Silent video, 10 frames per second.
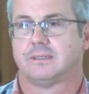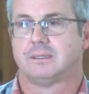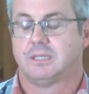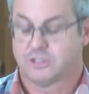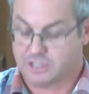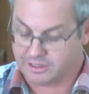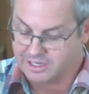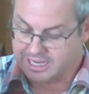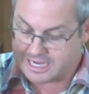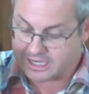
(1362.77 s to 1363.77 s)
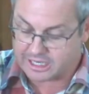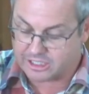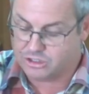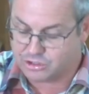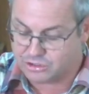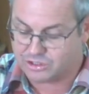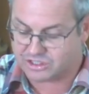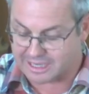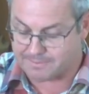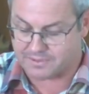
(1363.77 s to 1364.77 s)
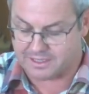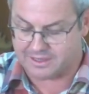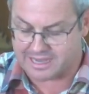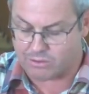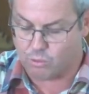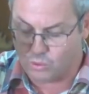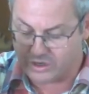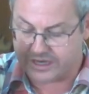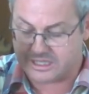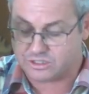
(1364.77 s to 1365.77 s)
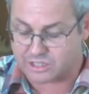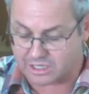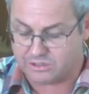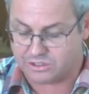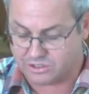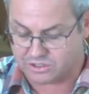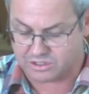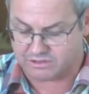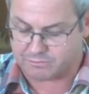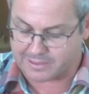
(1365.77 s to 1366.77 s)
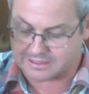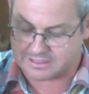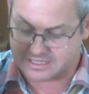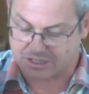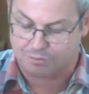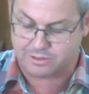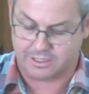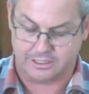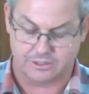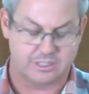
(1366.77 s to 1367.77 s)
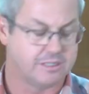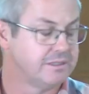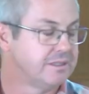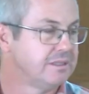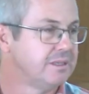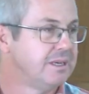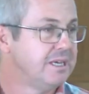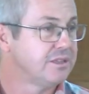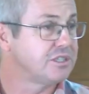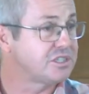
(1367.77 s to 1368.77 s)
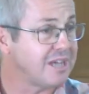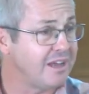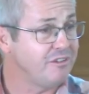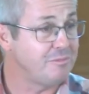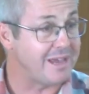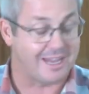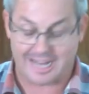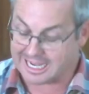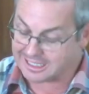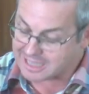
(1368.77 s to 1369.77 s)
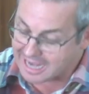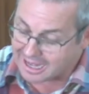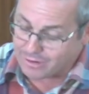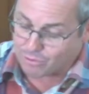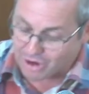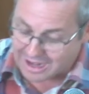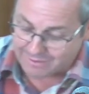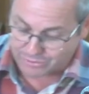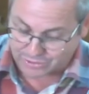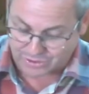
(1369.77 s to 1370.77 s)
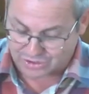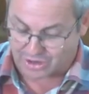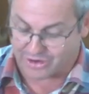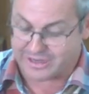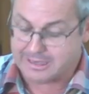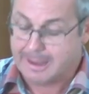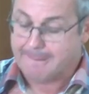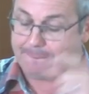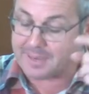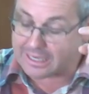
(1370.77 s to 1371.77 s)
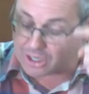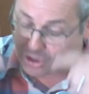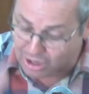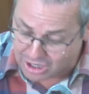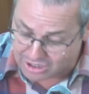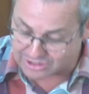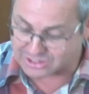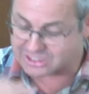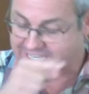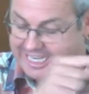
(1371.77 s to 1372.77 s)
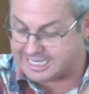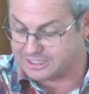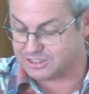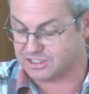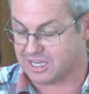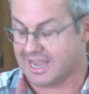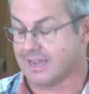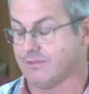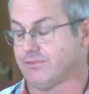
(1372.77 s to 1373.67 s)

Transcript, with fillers: So that he can do something that we don't deserve but desperately need. The Son of Man has unrivaled authority because he is a slave,